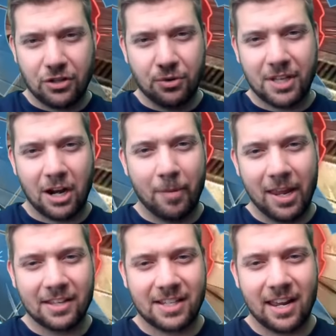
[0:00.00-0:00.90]
two center
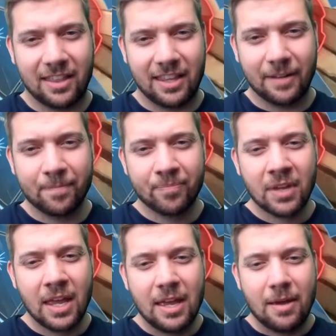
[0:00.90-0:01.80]
beacons kind of thing,
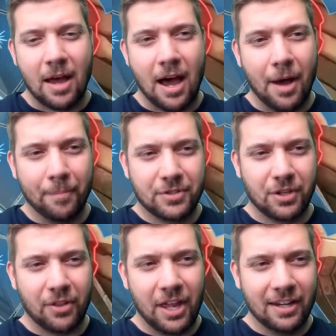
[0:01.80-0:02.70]

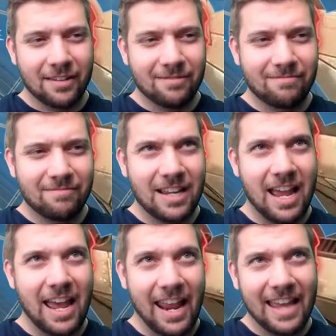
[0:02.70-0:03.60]
so that
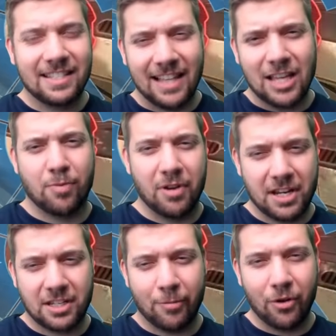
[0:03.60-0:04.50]
it is less
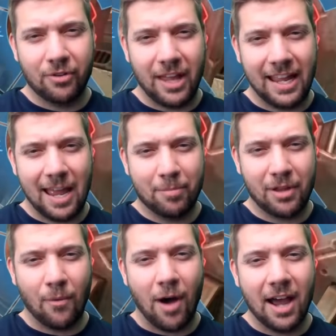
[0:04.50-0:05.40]
predictable like
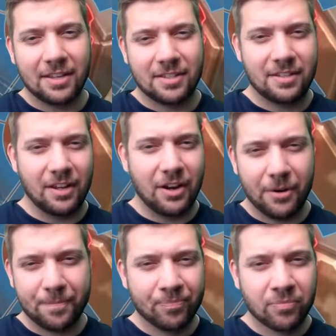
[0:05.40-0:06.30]
gameplay wise, you
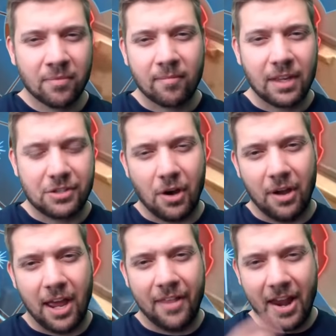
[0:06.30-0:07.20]
know. So,
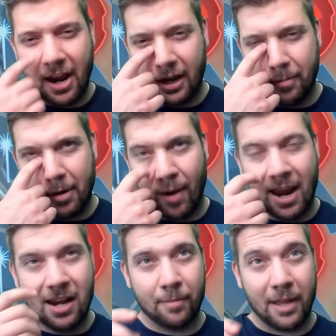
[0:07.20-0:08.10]
and then it could be
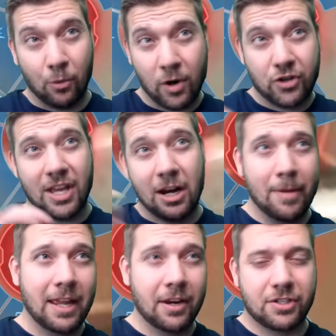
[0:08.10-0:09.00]
random, like which center
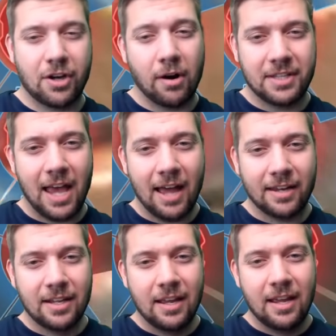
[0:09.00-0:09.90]
beacon it starts at,